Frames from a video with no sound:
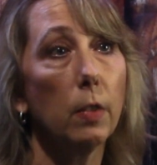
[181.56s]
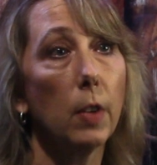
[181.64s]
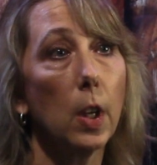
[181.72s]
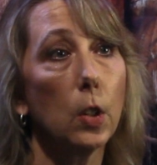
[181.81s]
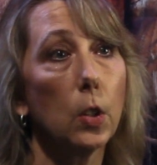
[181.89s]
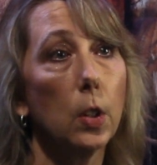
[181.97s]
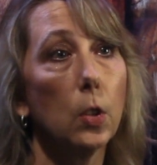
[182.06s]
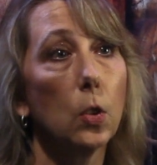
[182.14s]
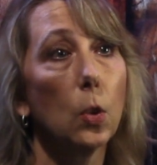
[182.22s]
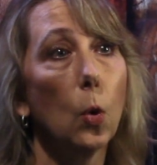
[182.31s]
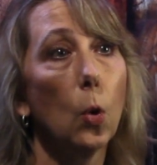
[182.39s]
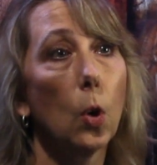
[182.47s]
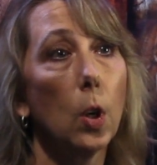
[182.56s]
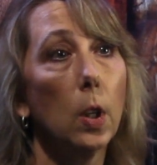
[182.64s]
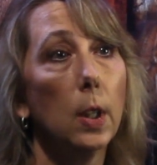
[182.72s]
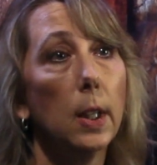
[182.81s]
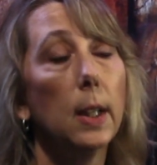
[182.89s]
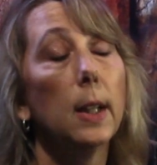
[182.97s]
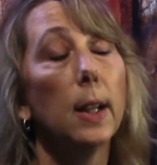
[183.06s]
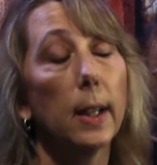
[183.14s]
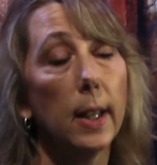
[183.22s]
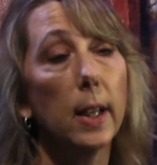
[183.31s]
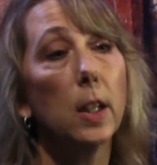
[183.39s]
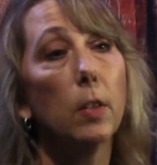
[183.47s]
functions, or,
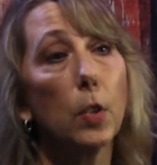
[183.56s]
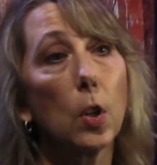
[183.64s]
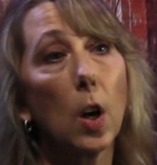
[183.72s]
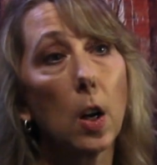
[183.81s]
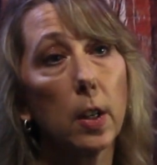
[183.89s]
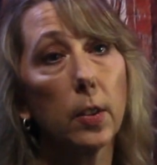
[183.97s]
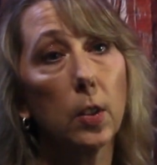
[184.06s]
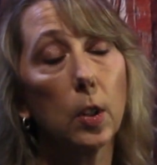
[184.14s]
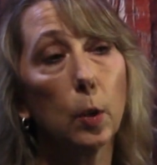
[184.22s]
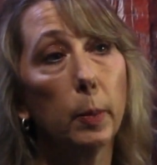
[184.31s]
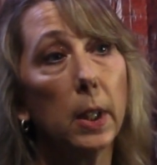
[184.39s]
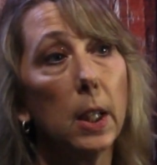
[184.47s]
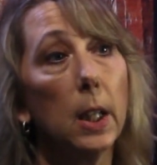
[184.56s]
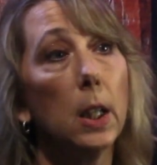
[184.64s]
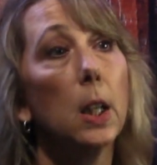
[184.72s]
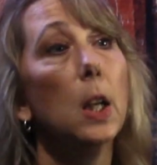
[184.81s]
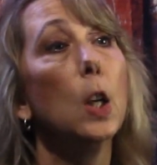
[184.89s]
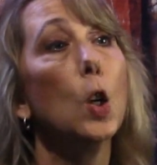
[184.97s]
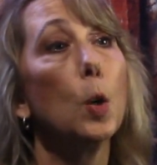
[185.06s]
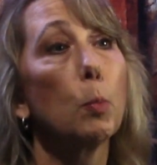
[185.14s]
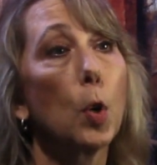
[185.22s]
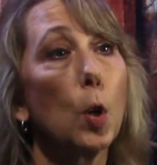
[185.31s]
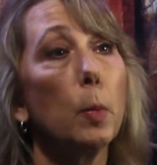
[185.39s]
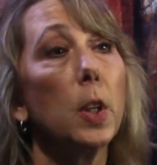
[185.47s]
again, if your heart is still beating,
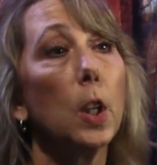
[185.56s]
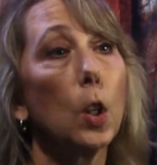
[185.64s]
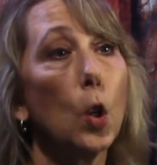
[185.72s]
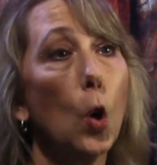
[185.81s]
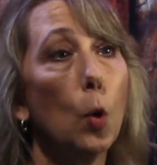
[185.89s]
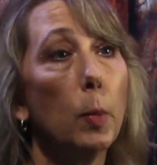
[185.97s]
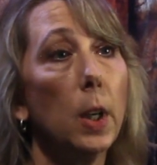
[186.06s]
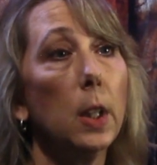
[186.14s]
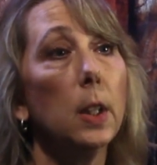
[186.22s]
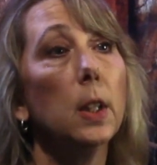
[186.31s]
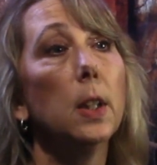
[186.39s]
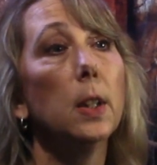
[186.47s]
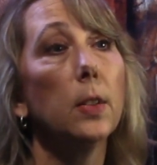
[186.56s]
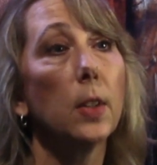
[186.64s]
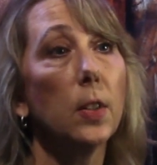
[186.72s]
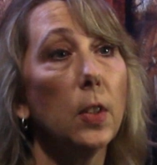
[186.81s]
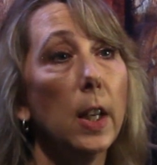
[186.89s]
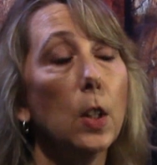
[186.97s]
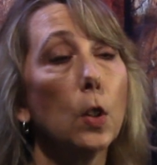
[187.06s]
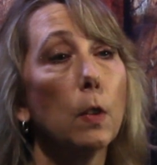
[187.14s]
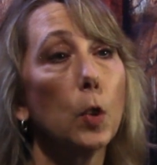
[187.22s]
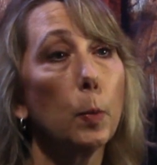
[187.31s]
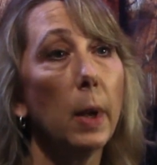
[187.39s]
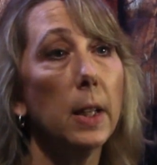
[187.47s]
permanent coma, cessation of
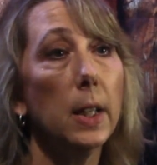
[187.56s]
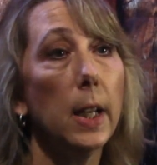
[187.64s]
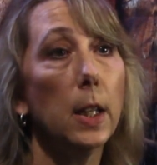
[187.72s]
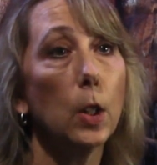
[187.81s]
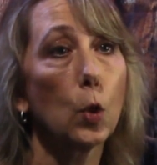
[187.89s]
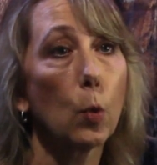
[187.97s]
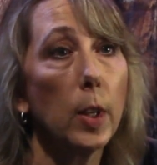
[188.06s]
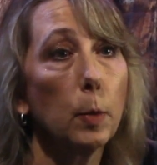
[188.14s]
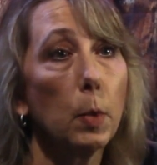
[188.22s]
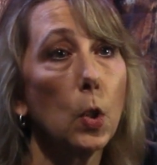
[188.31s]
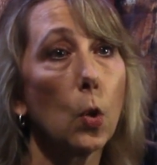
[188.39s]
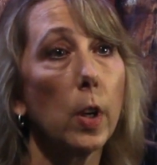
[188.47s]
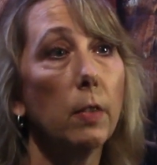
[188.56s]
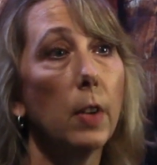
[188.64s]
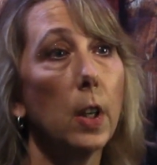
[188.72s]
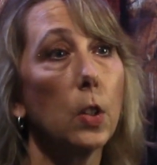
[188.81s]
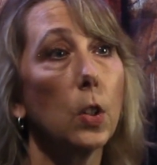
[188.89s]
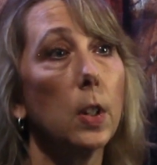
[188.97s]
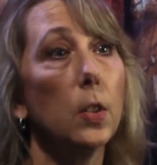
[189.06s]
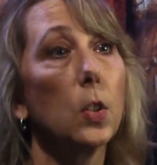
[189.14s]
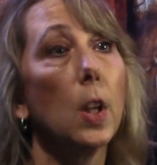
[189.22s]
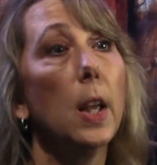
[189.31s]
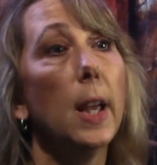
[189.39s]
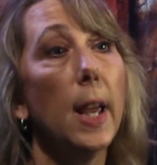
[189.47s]
spontaneous respiratory functions,
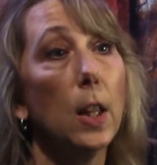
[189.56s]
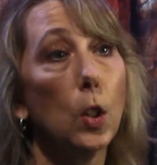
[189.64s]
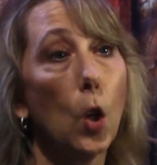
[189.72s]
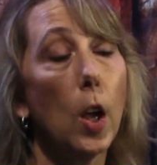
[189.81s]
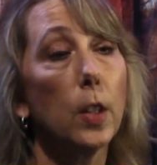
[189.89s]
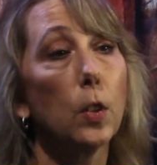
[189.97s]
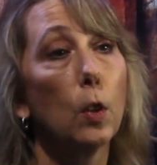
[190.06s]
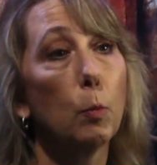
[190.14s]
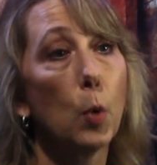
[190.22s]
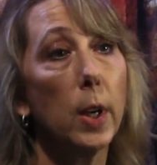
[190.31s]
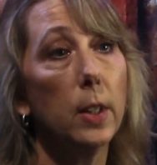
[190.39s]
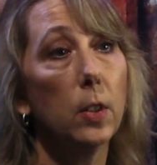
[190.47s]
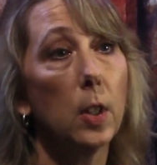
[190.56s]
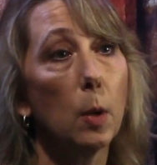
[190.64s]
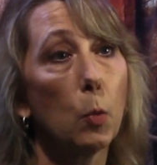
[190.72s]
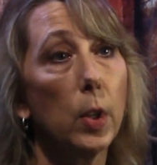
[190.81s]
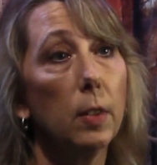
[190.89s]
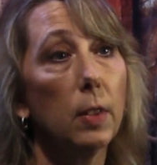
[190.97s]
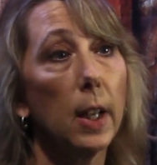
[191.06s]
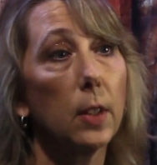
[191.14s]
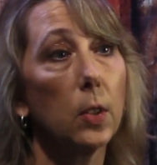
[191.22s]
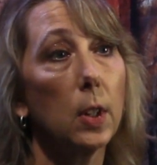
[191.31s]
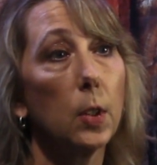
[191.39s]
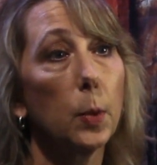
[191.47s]
and loss of brainstem
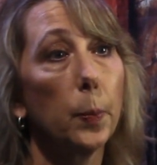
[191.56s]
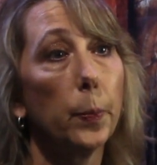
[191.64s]
reflexes.